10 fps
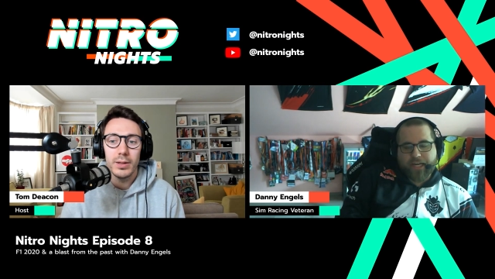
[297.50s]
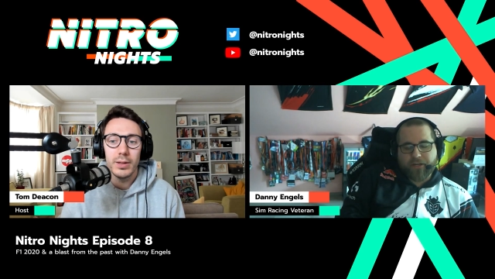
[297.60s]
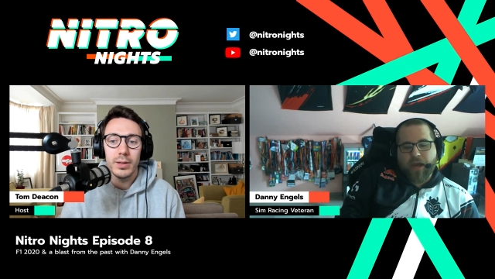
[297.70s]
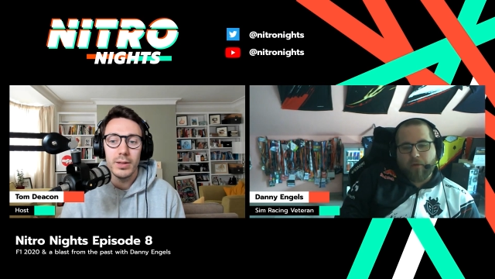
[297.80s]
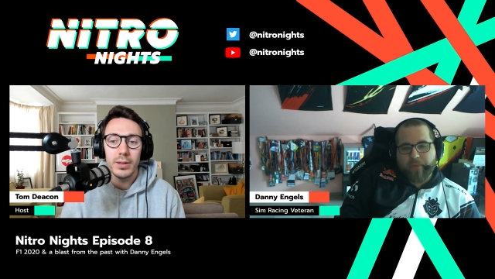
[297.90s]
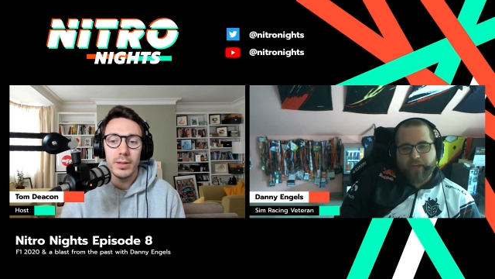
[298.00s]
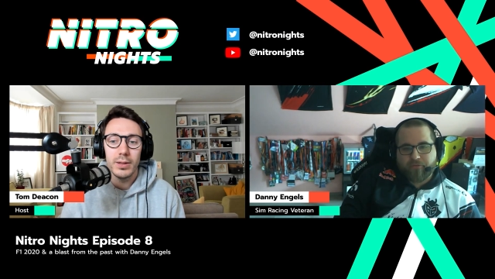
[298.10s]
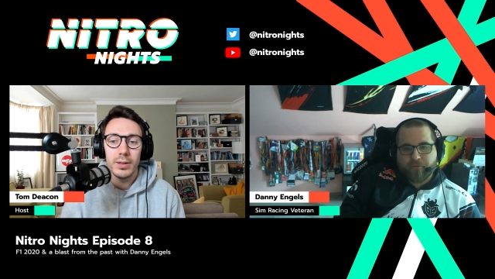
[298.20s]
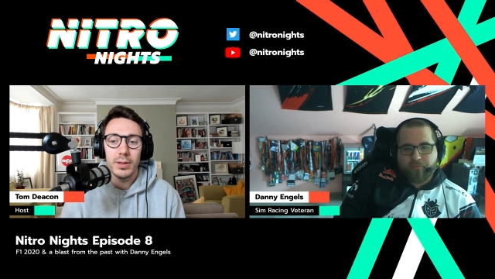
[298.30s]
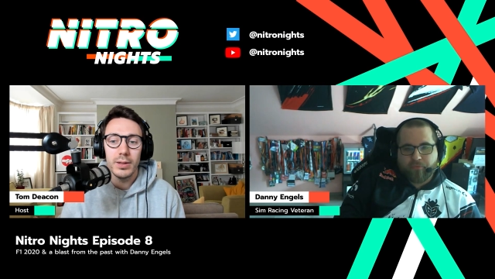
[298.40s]
Speaker 1: And you now
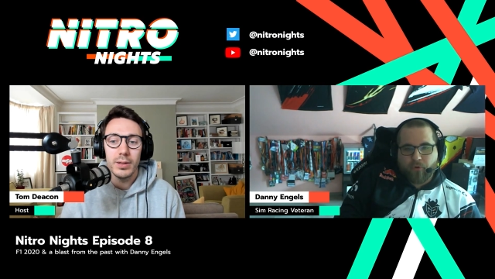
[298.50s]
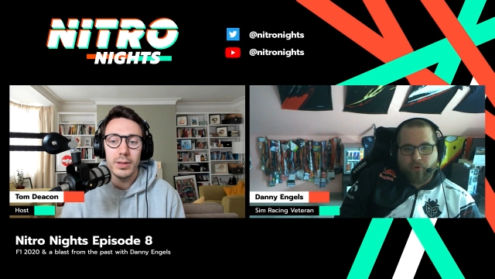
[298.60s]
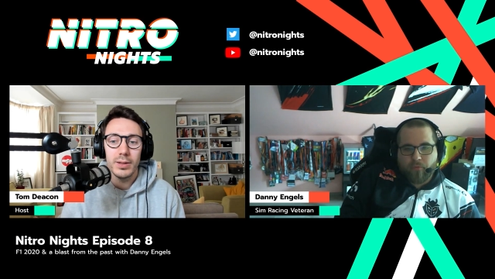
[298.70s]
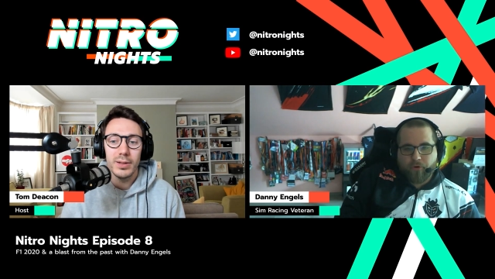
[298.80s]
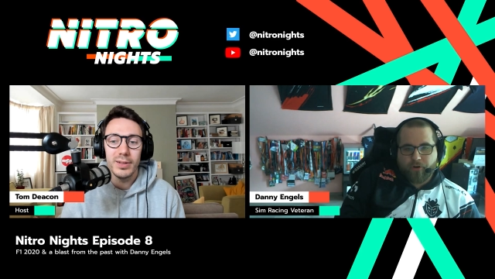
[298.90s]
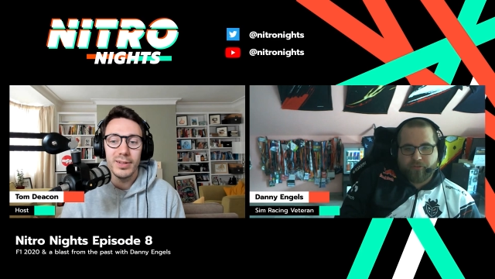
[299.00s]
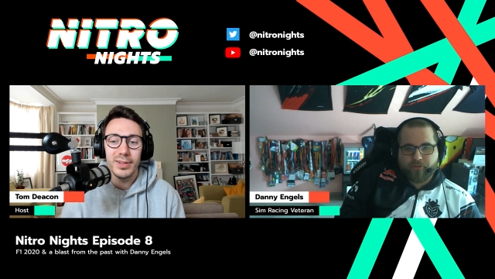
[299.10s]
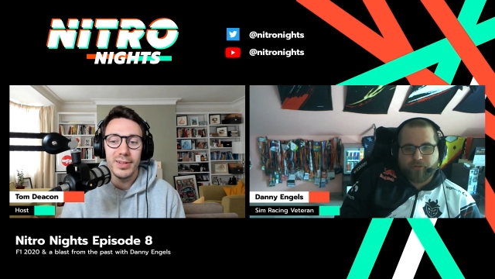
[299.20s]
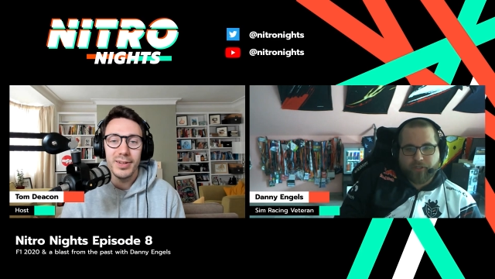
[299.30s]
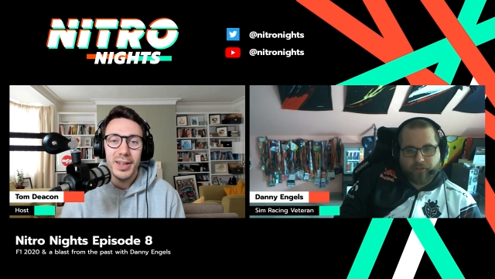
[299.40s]
mean it from the pro point
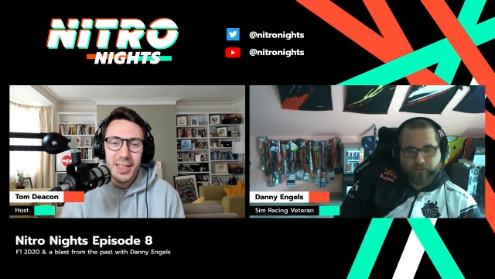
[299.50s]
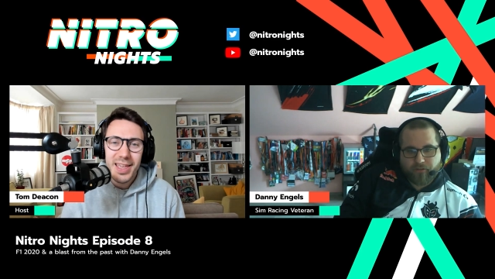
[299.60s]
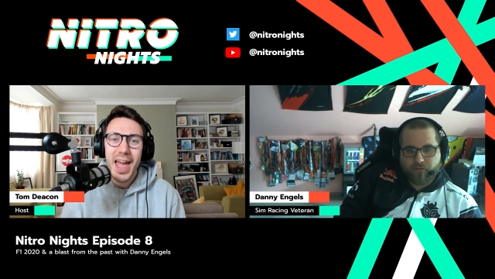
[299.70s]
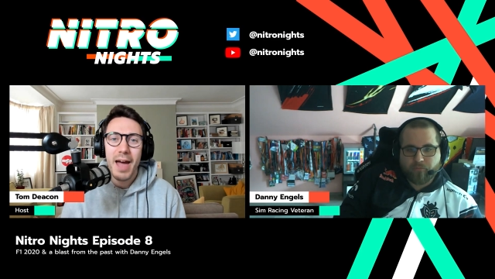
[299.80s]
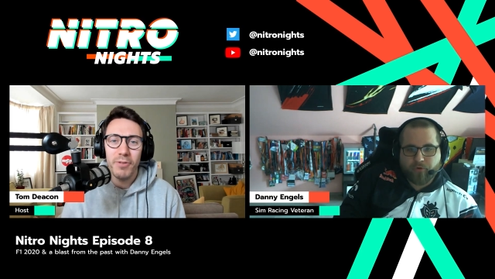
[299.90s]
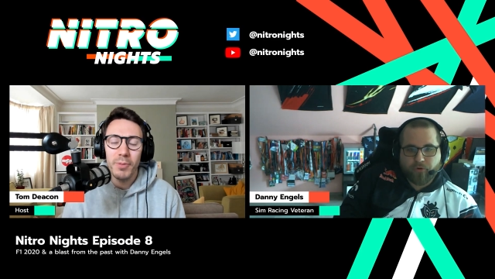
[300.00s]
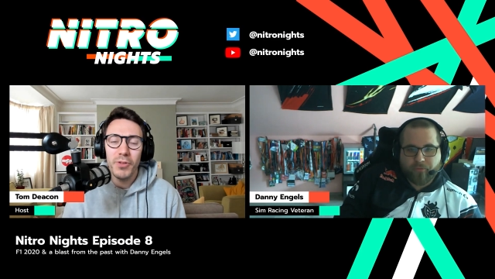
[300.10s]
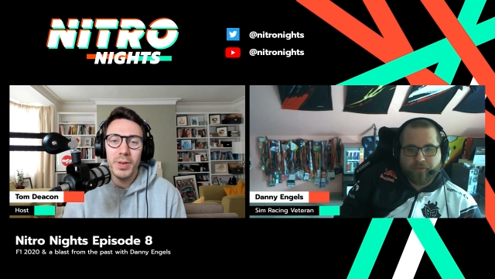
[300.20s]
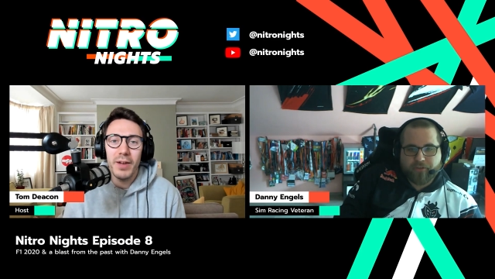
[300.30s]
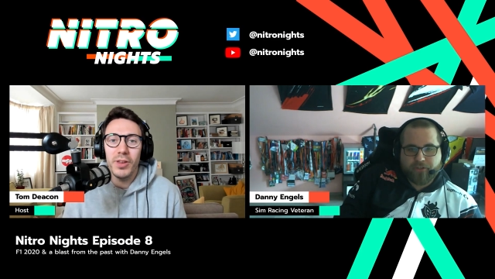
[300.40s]
of view, right? Yeah,
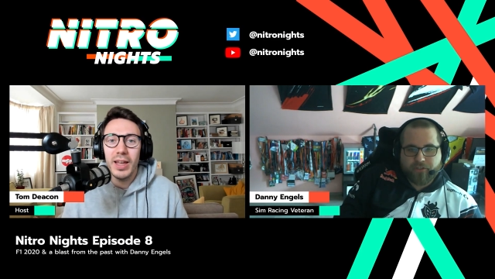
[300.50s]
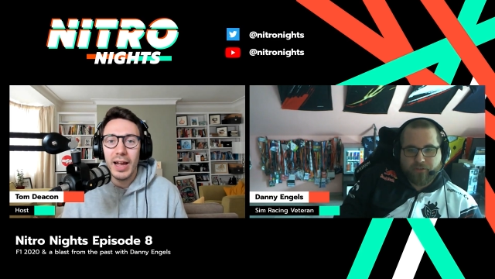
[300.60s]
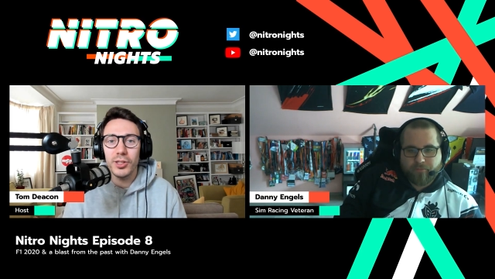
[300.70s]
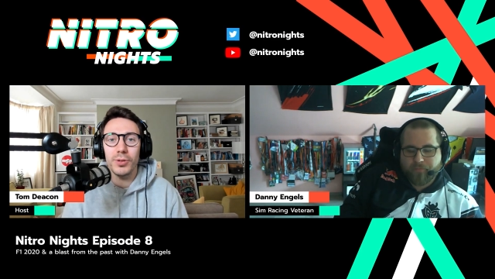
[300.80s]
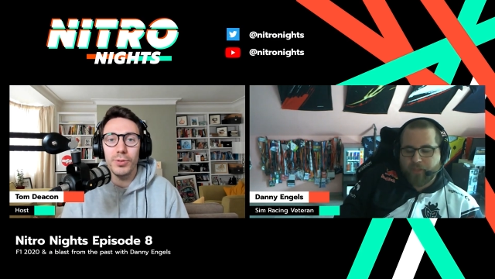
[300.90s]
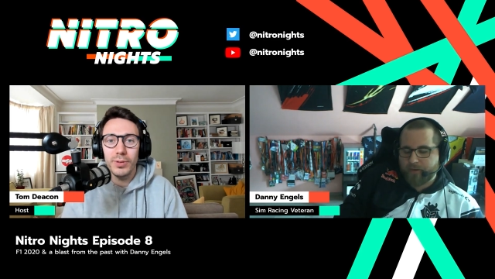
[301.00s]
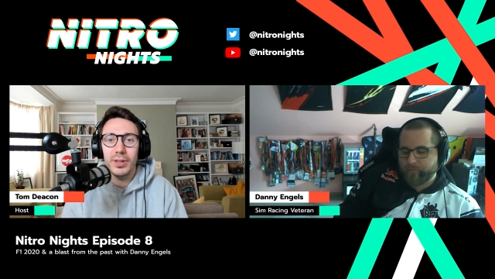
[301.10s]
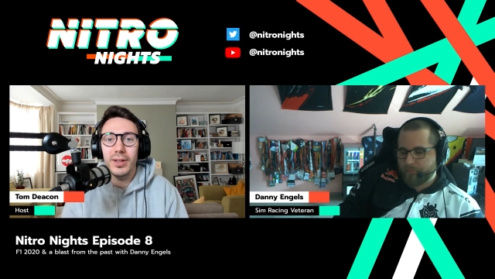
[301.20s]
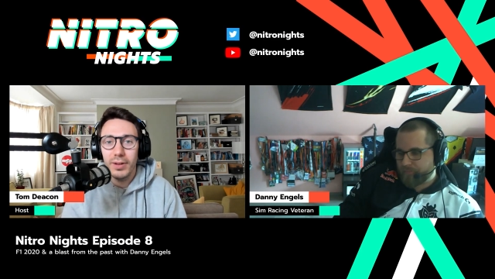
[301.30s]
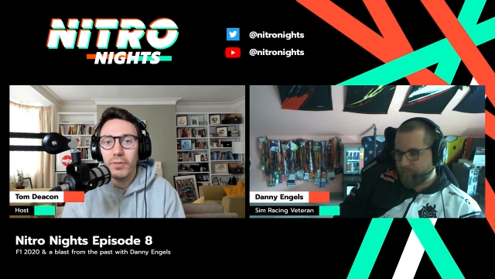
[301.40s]
from, from, the, from the
Speaker 2: actual
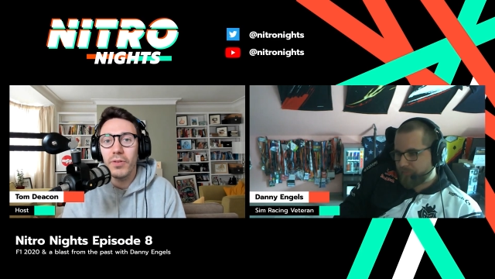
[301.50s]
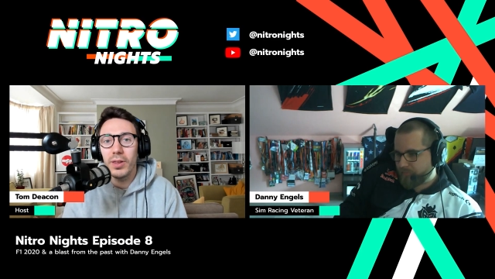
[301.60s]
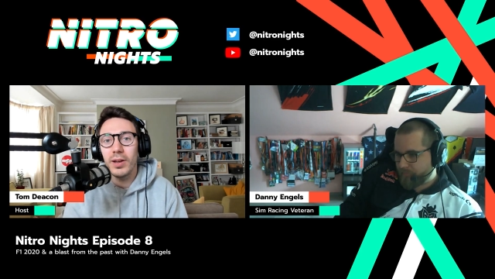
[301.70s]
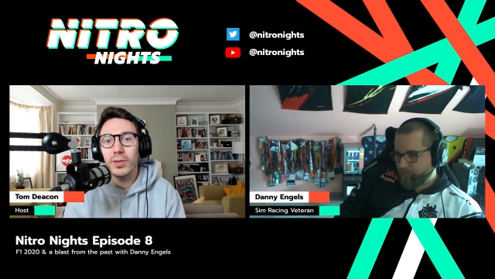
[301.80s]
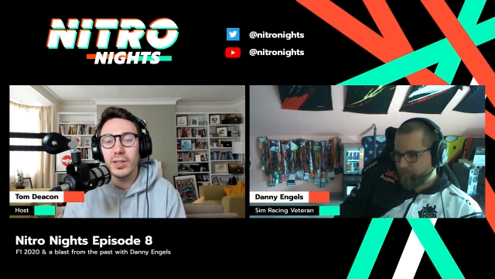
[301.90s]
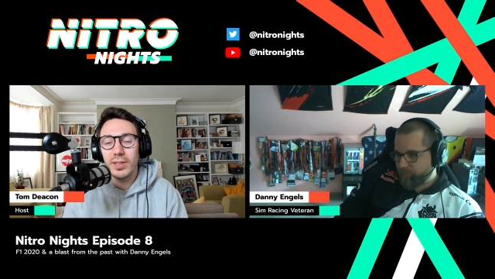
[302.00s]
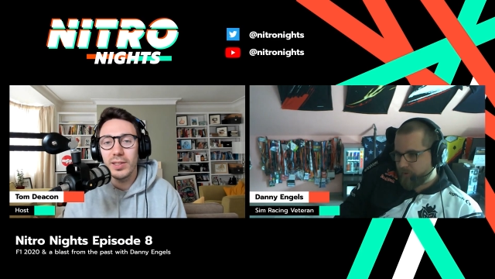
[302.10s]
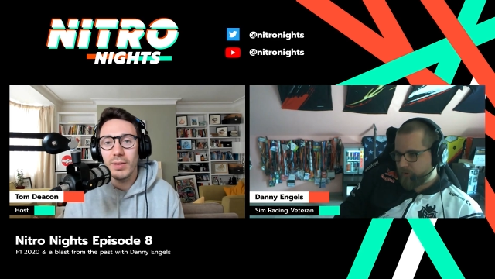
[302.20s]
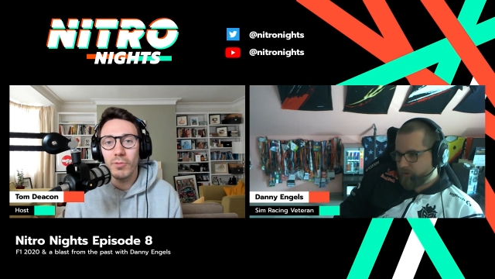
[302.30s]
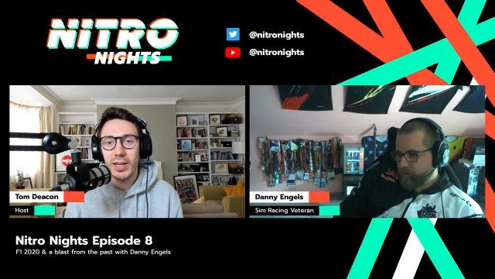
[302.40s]
yeah. from the, the,
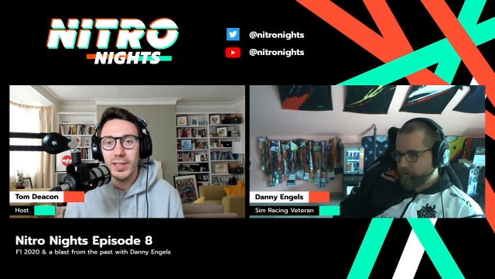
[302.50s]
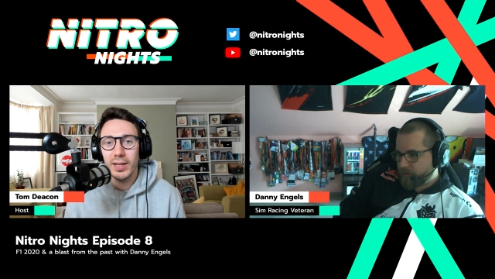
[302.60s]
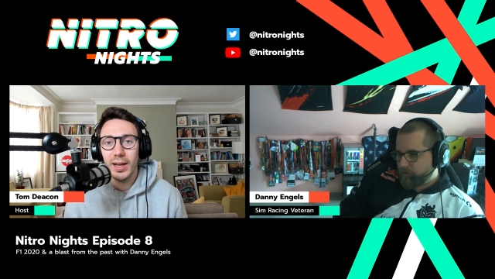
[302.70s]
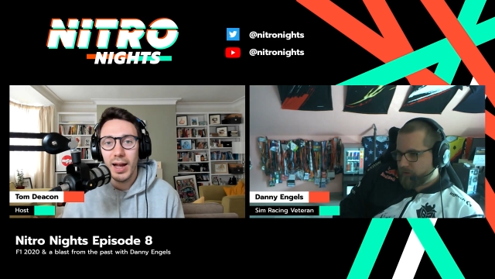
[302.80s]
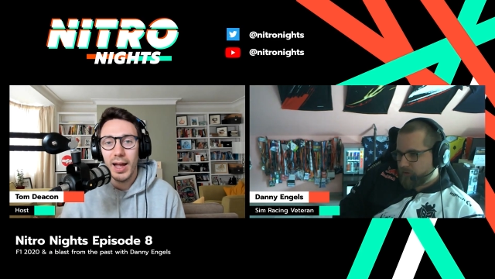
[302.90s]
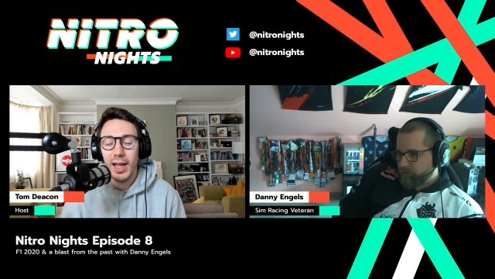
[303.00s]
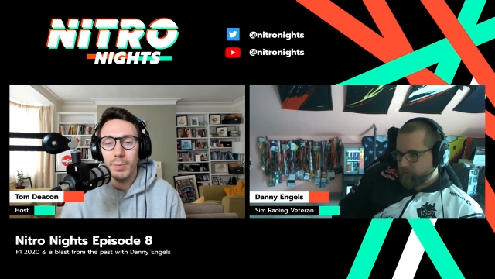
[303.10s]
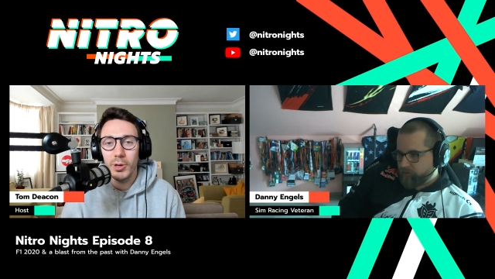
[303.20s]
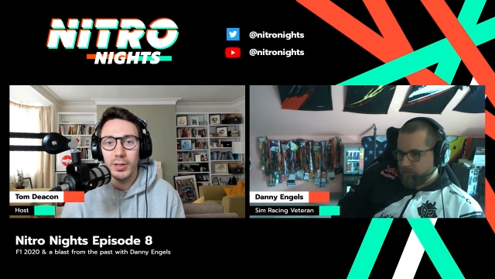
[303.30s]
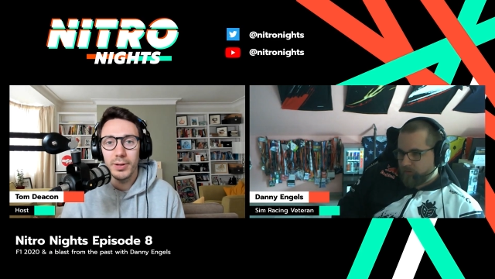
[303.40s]
the sim racing uh,
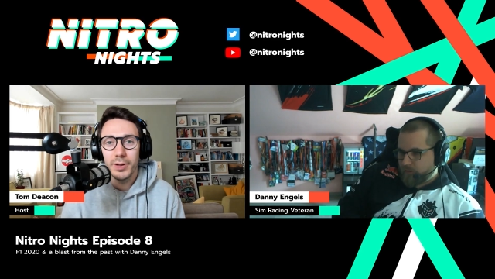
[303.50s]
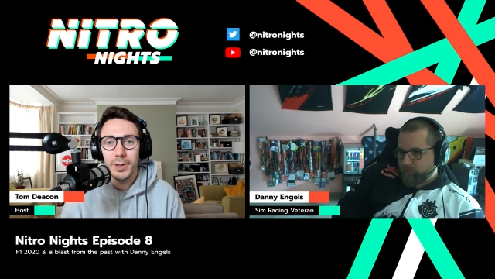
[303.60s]
element.